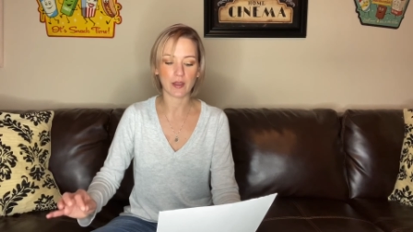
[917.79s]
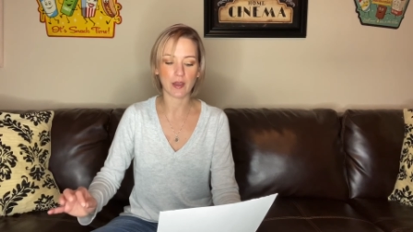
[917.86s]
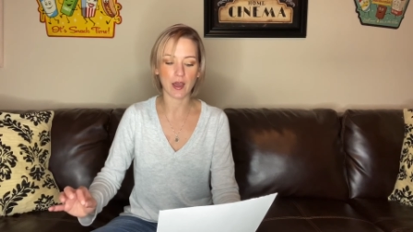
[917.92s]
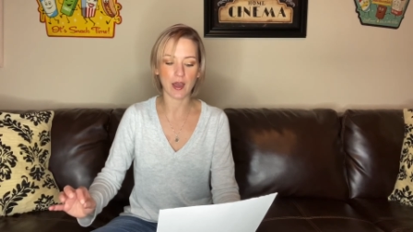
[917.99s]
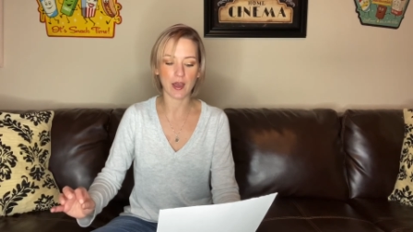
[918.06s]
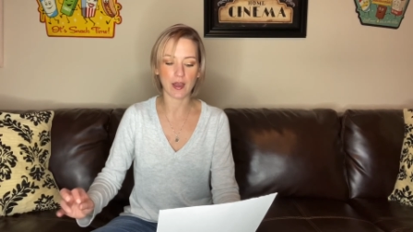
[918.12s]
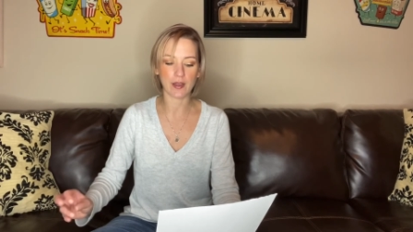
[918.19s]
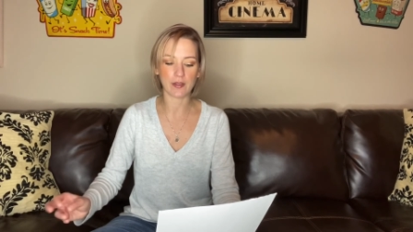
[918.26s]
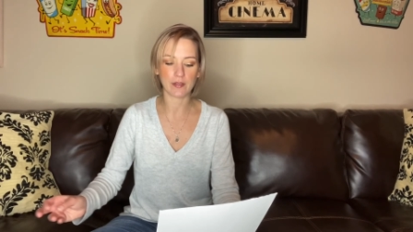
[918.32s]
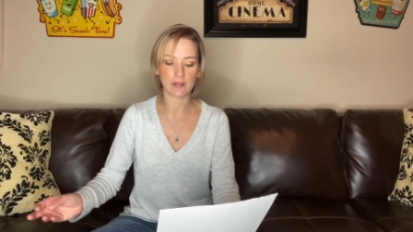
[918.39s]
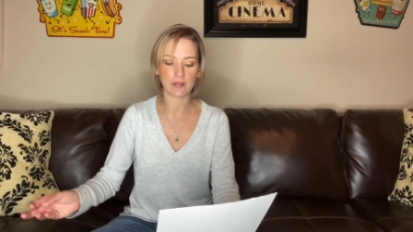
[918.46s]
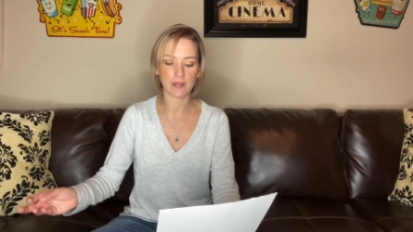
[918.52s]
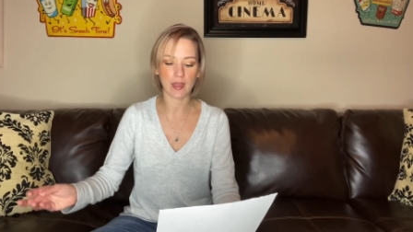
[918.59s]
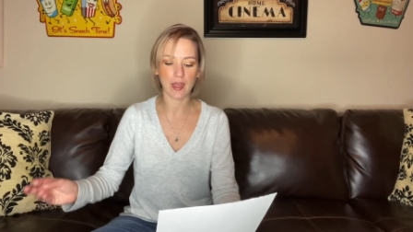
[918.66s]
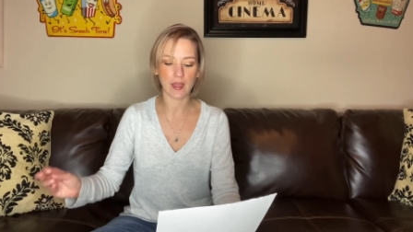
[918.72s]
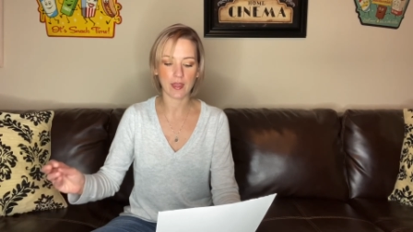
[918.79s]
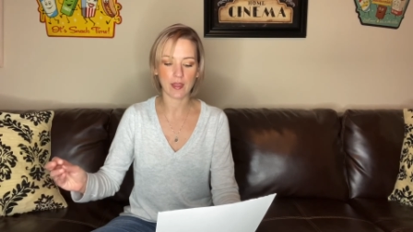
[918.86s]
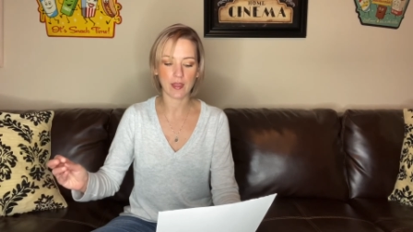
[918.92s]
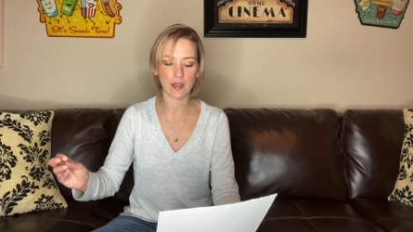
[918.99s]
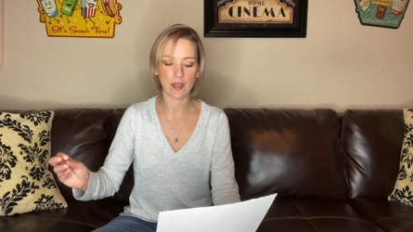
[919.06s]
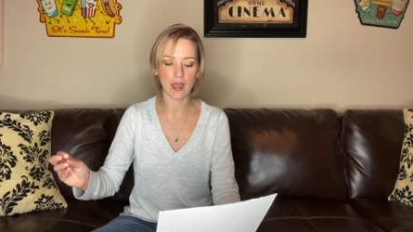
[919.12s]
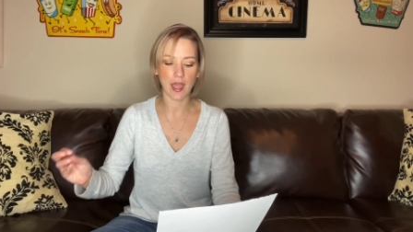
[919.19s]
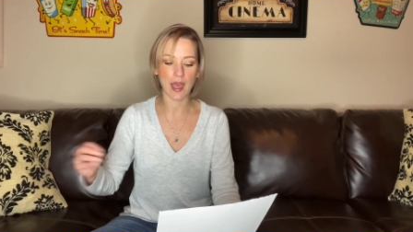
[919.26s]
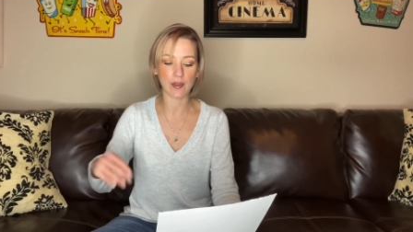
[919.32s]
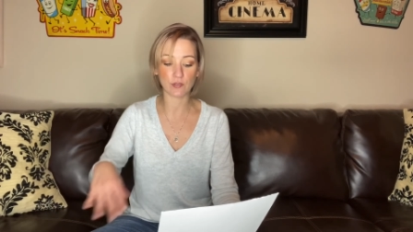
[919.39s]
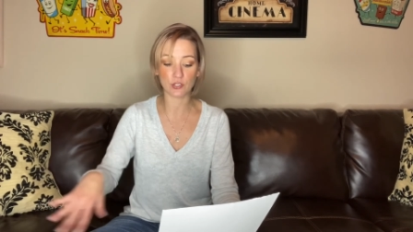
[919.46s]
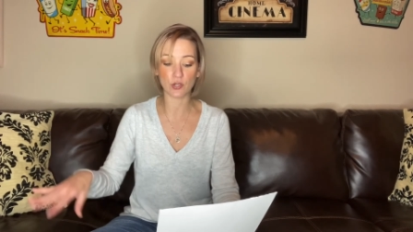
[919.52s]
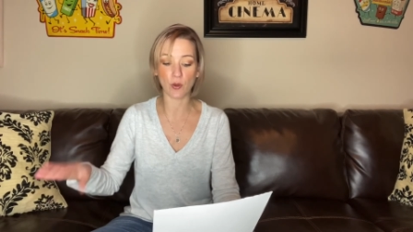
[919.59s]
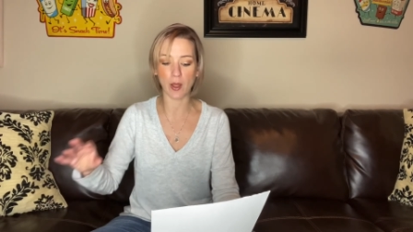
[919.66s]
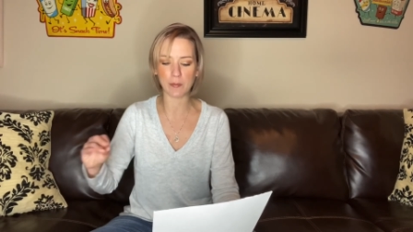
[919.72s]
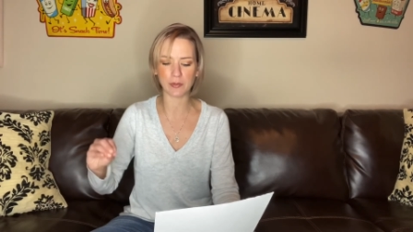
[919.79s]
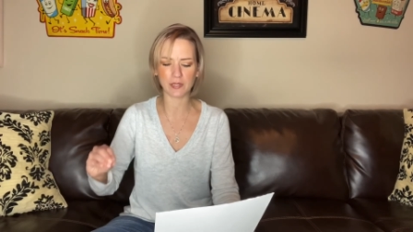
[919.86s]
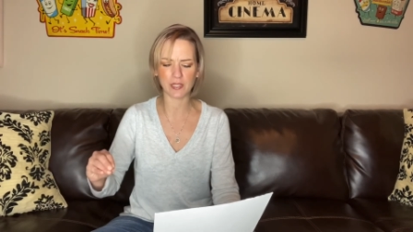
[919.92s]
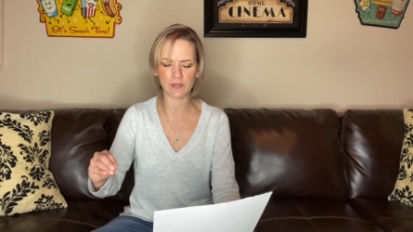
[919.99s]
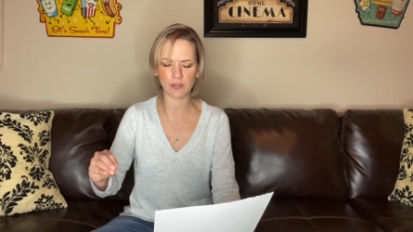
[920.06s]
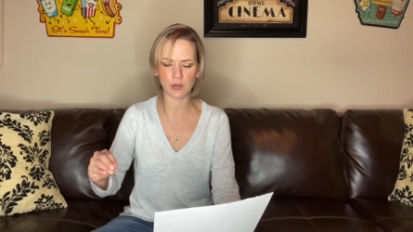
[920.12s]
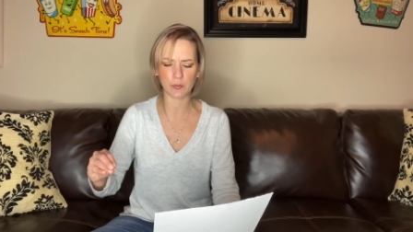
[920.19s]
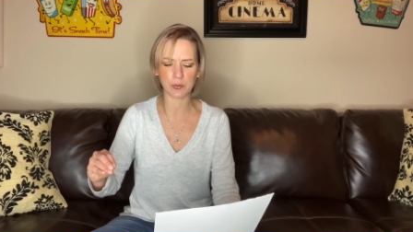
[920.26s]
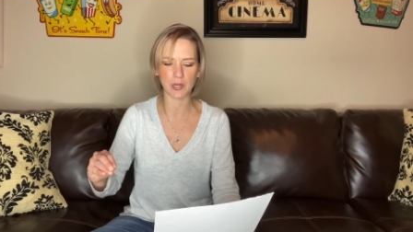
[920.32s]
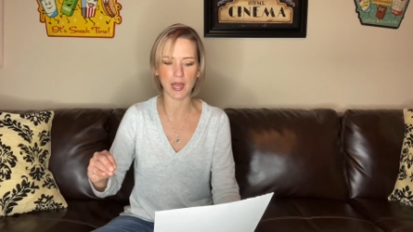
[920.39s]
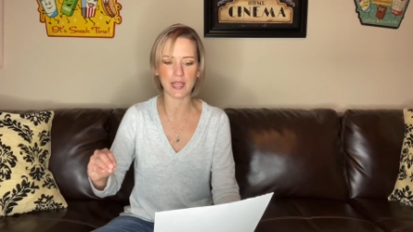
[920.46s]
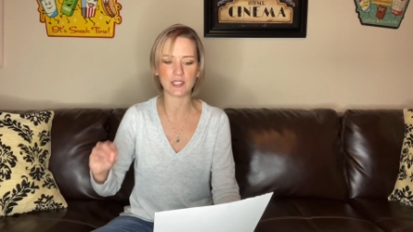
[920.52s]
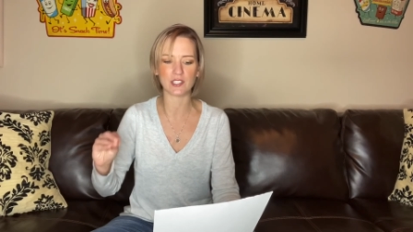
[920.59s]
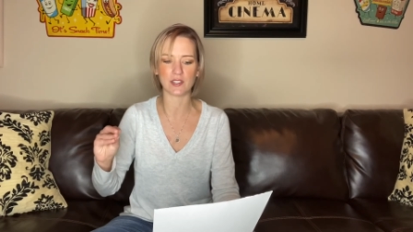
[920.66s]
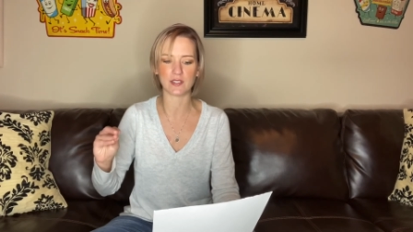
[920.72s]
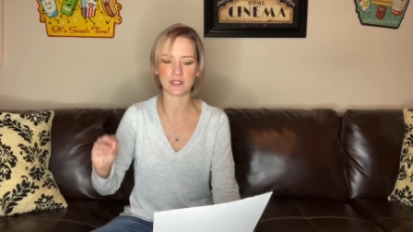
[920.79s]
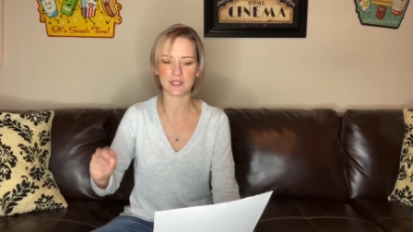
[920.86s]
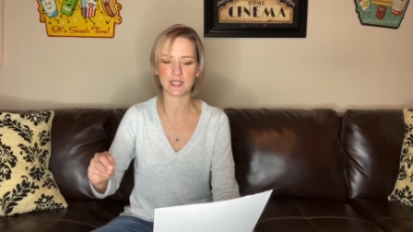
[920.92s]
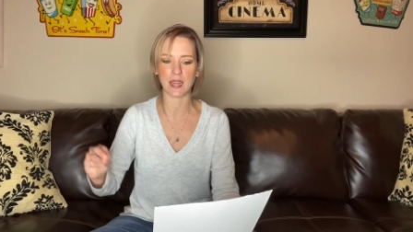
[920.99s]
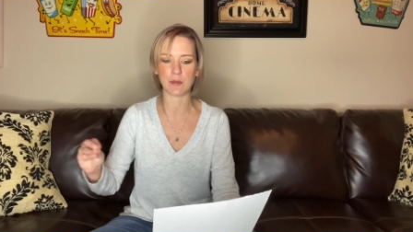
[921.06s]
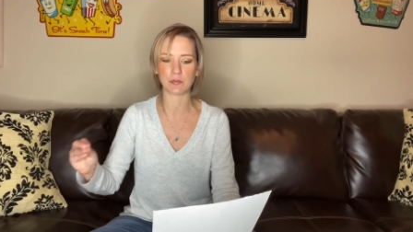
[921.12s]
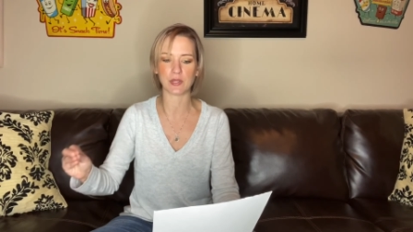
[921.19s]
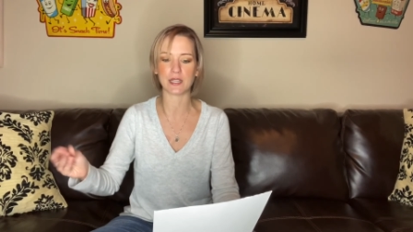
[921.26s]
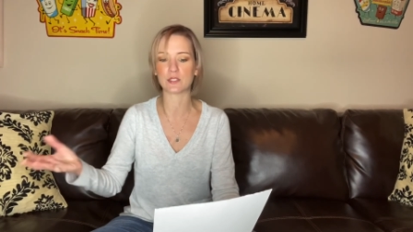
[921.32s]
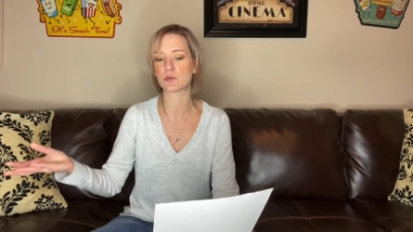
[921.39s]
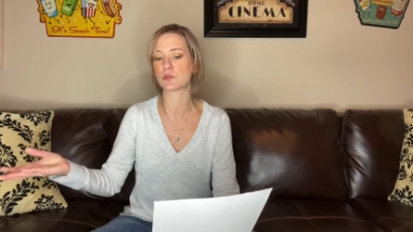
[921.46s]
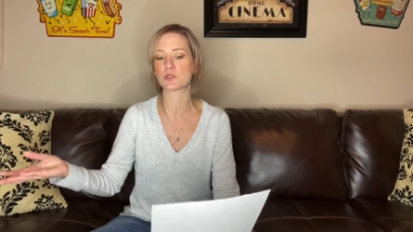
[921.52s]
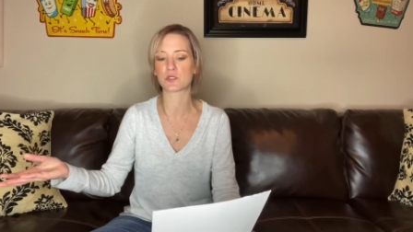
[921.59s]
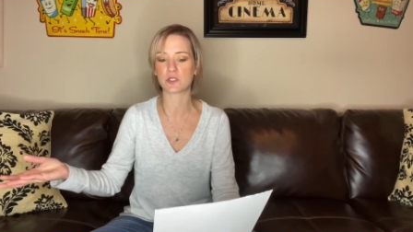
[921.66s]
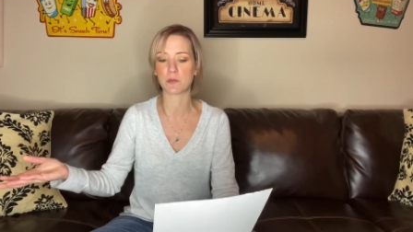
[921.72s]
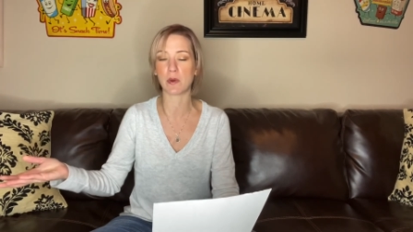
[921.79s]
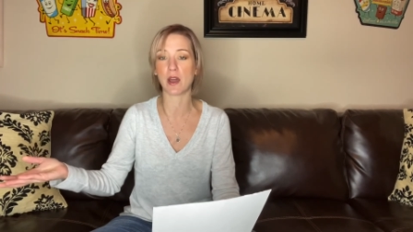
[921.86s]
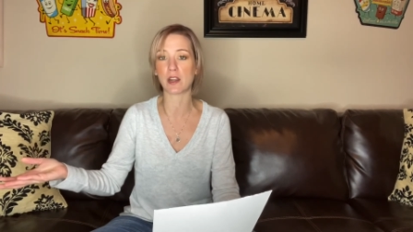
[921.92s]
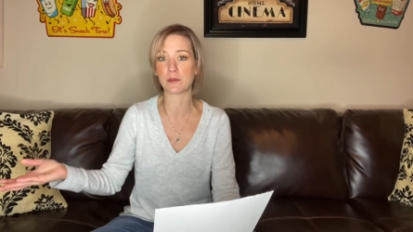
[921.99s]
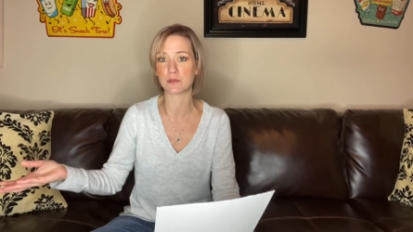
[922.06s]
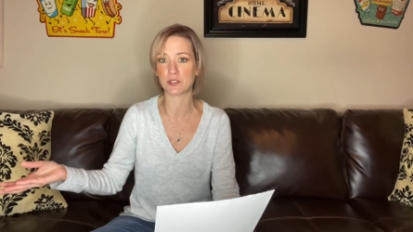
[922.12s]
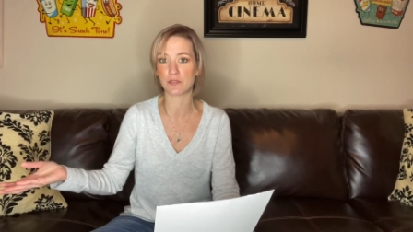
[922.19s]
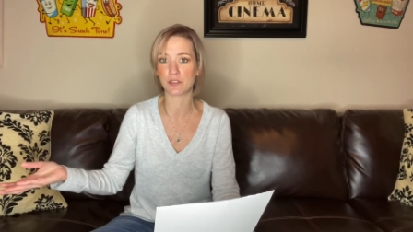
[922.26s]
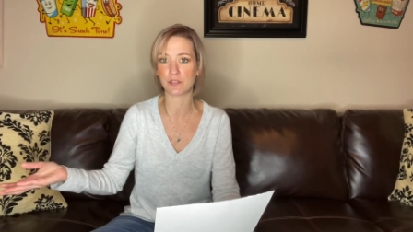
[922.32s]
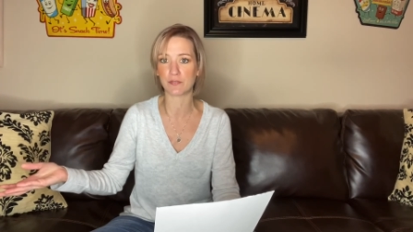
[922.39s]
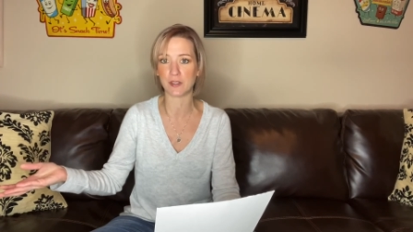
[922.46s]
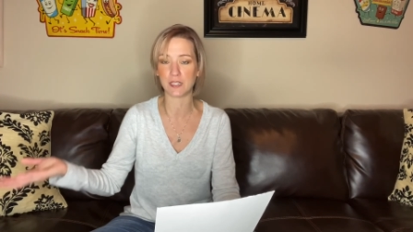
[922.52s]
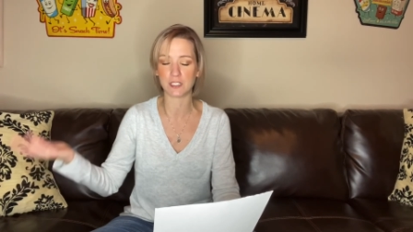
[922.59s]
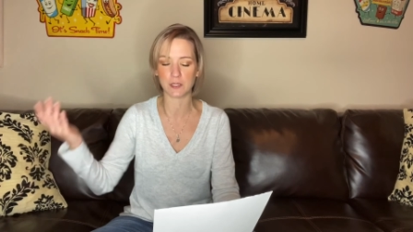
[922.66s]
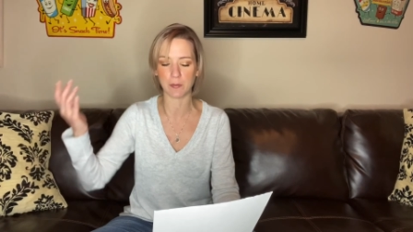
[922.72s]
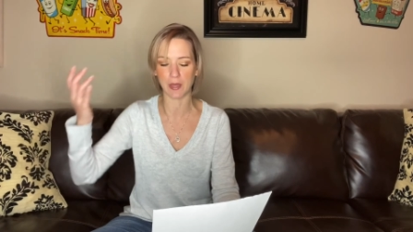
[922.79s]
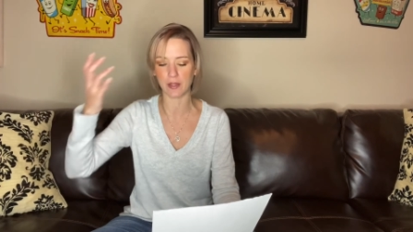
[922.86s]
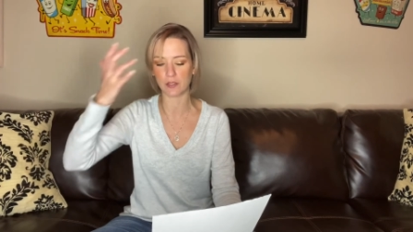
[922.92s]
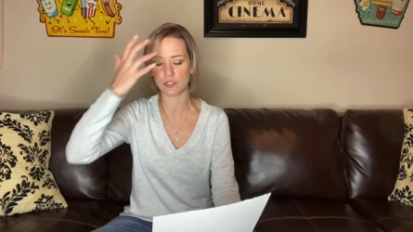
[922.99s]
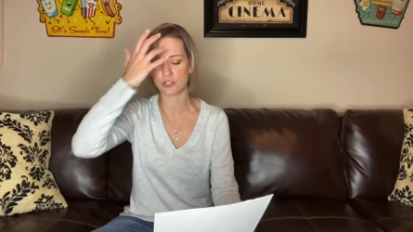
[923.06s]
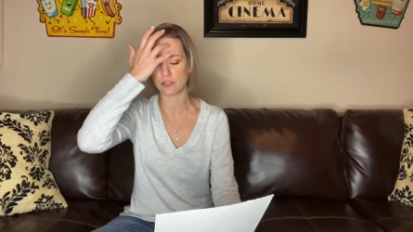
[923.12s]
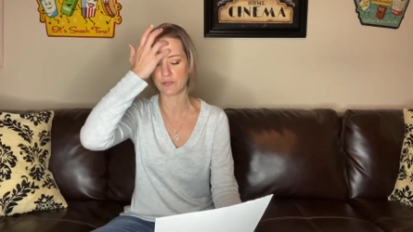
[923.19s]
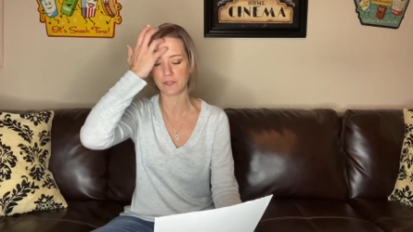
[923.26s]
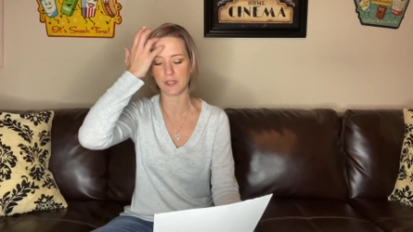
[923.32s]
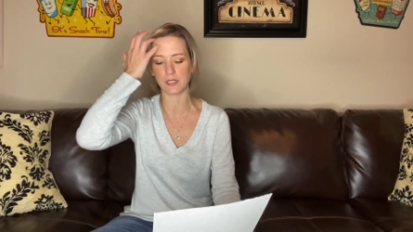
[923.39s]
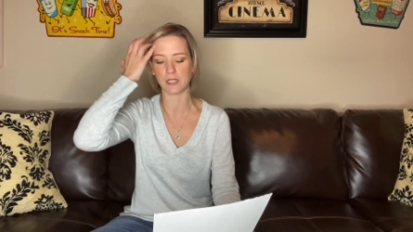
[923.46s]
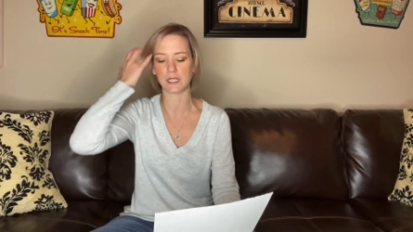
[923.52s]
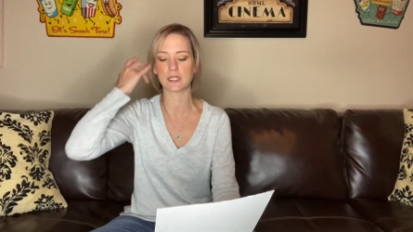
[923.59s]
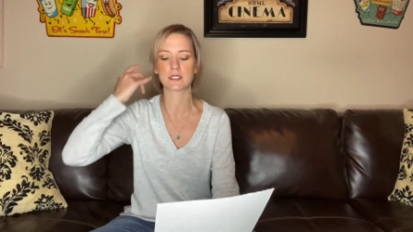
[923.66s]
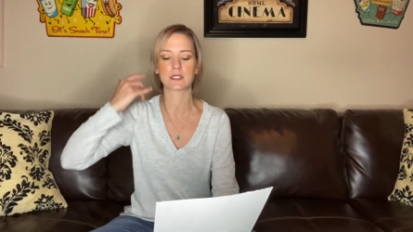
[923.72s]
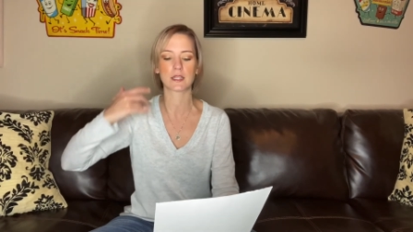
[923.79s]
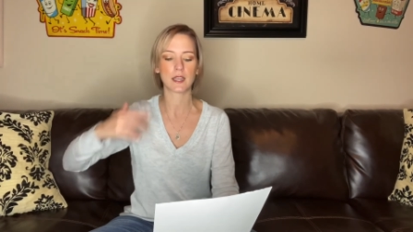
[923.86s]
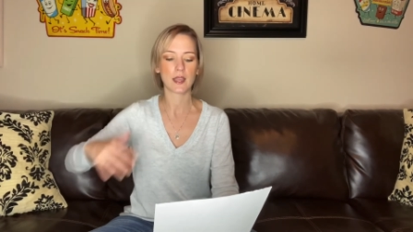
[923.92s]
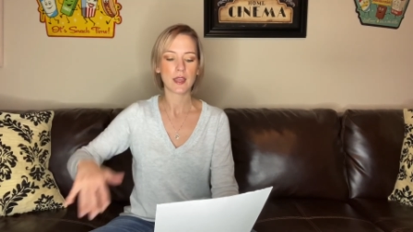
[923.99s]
Uh, have, so I believe you apply it to the same place, which is the bottoms of your feet, to balance your feelings.